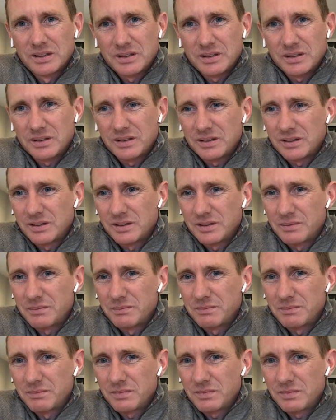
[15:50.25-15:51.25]

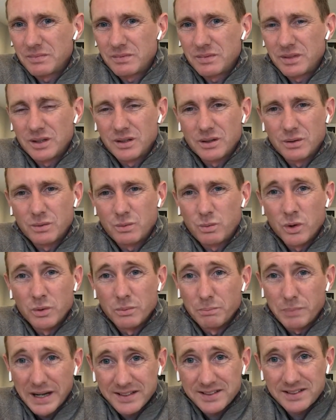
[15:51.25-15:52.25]
you know,
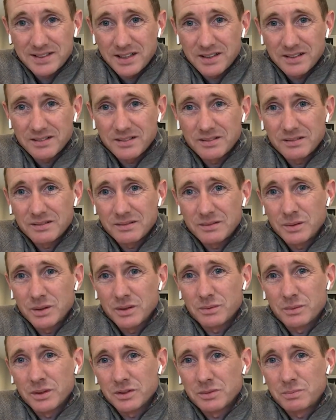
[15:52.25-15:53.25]
Wharton Bassett,
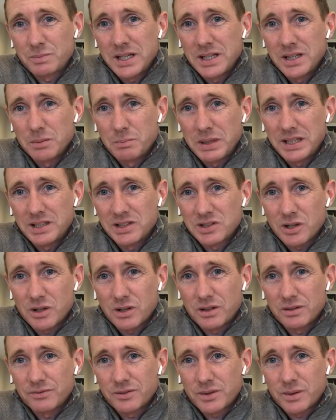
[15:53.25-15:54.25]
what's been the big
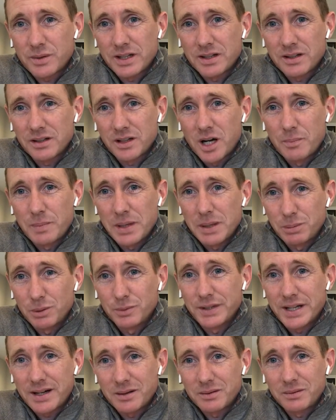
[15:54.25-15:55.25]
talk of quite a lot of people
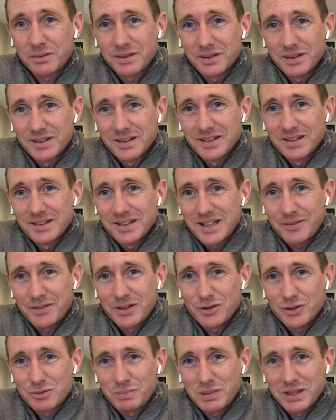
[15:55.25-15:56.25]
now,
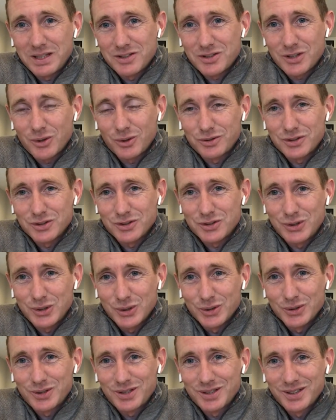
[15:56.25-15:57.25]
having just been sold to
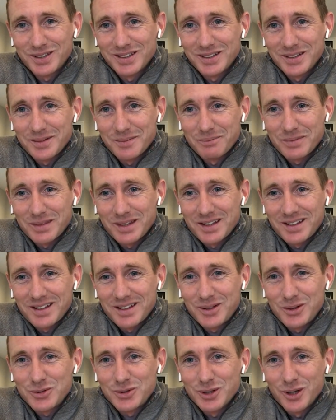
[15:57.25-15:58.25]
Stud,
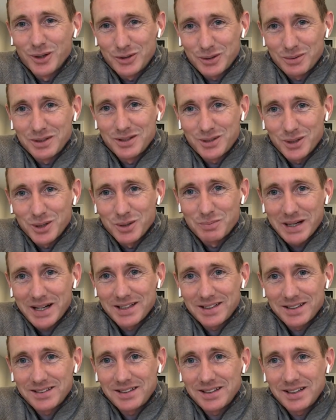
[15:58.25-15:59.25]
who's not doing too
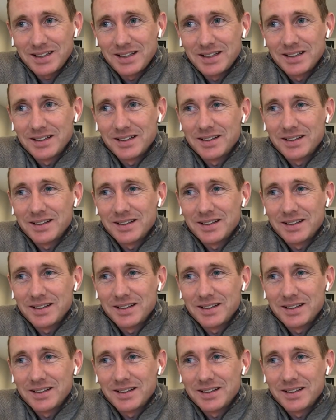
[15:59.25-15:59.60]
bad, is he?